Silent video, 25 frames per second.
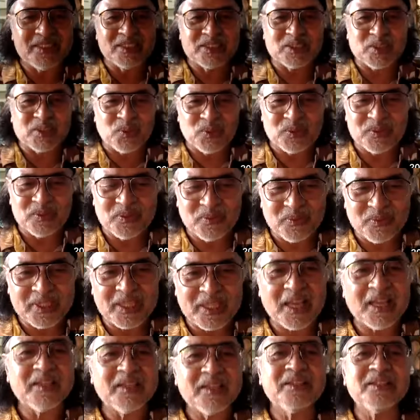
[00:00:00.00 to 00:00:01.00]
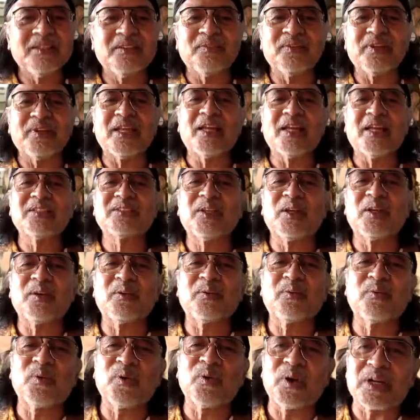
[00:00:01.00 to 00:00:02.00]
years old. When I say
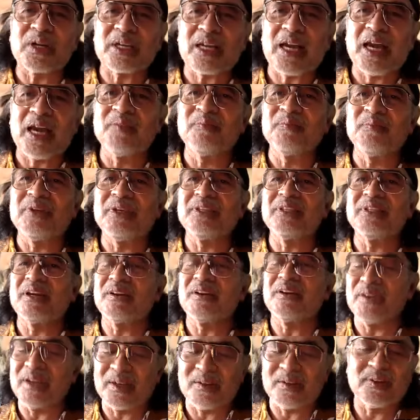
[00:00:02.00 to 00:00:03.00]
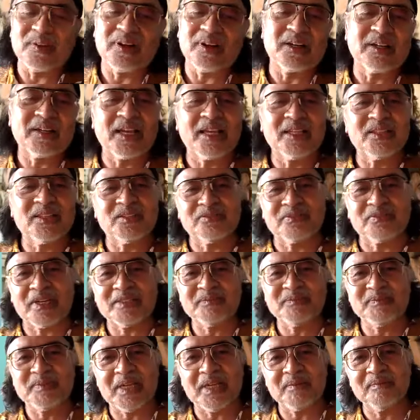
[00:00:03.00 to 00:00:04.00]
work, I mean a regular
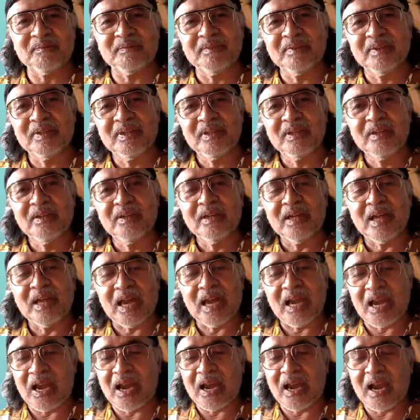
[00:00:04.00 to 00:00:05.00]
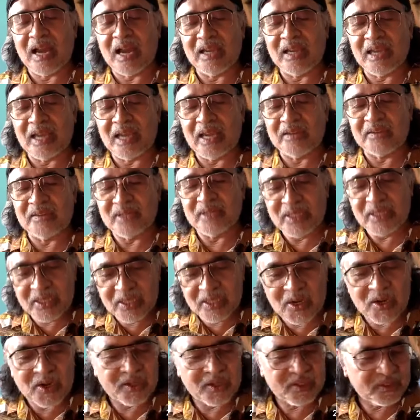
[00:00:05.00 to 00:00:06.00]
9-to-5 job. I really
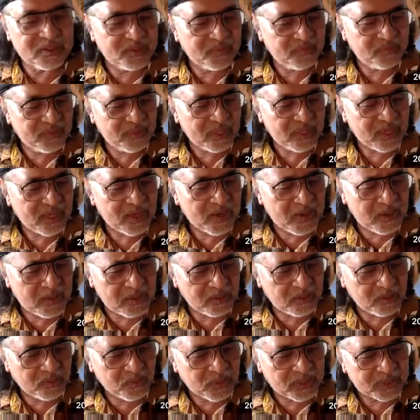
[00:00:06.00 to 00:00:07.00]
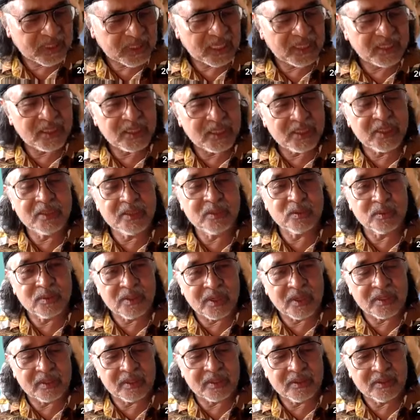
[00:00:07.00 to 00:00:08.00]
learned what I needed to
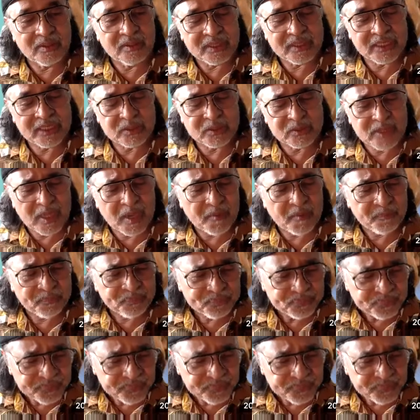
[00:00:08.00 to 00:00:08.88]
learn. Okay, so now